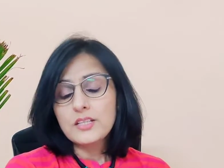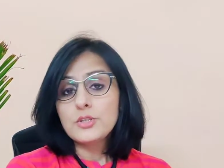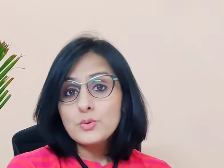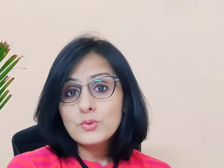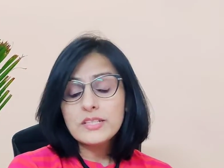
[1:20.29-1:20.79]

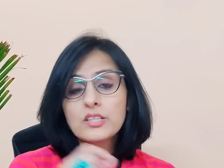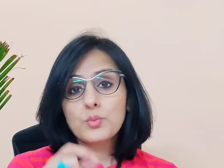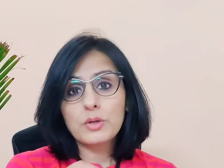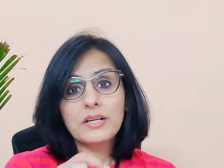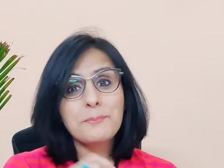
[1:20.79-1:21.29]
Using the
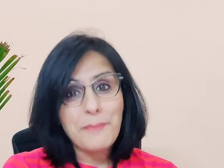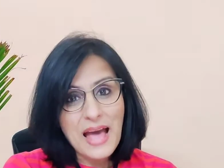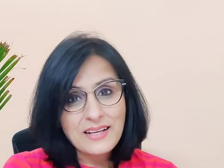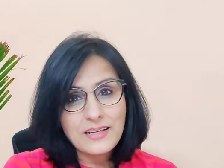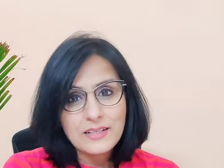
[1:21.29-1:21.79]
word
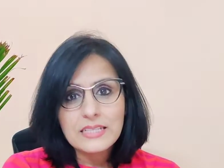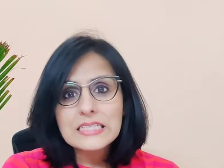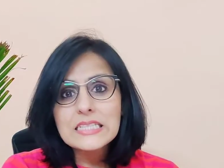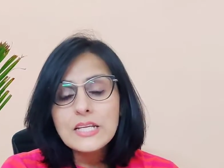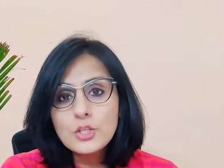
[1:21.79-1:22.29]
back
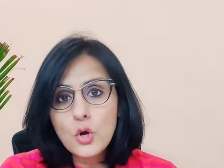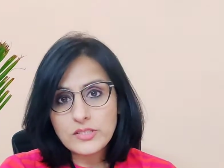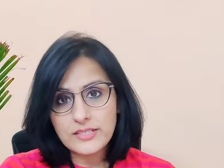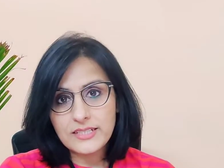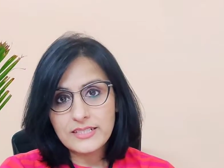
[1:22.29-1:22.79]
is
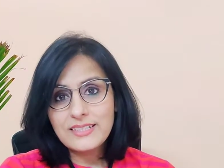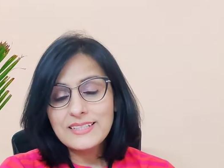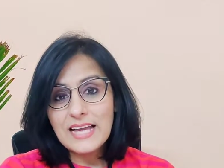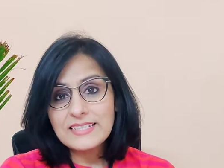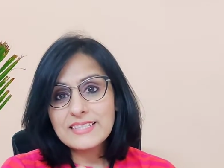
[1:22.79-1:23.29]
not needed.
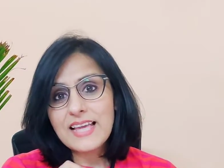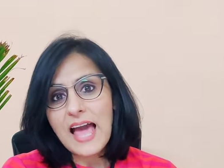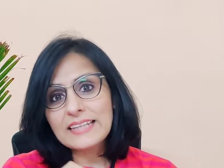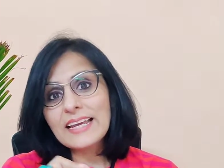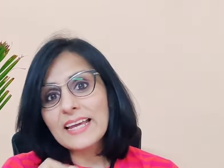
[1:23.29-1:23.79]
That is
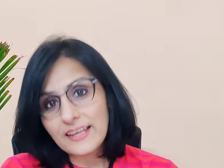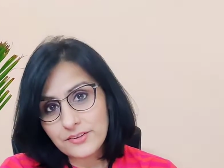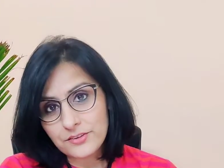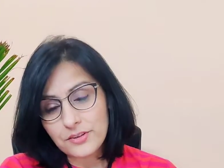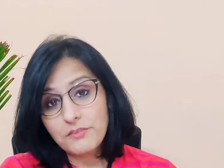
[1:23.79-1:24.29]
an
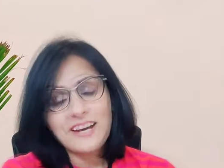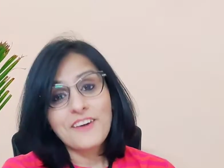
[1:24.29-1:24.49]
error.